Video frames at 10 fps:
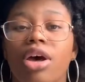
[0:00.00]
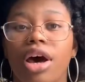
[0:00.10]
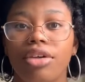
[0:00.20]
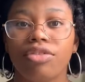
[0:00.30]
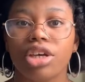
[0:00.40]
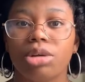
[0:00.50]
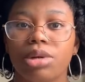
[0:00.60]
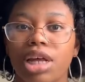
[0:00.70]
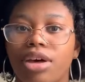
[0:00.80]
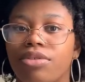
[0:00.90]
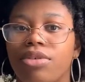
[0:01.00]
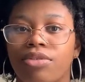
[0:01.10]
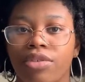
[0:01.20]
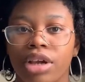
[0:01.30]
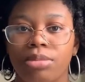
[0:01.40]
Unforgettable Love,
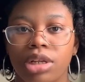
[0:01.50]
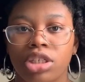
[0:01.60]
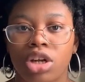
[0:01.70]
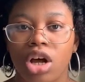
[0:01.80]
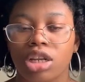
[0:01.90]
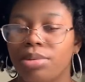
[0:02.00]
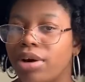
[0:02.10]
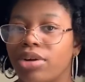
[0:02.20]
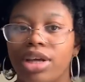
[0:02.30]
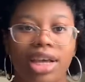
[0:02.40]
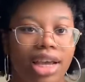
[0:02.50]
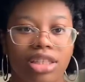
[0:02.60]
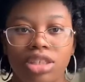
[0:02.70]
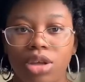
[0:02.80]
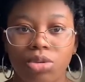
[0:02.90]
very much talked about. It's
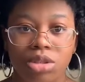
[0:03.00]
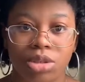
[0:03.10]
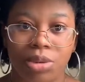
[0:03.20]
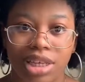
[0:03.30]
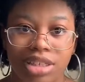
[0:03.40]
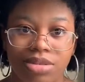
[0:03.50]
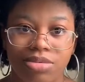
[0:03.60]
so sweet.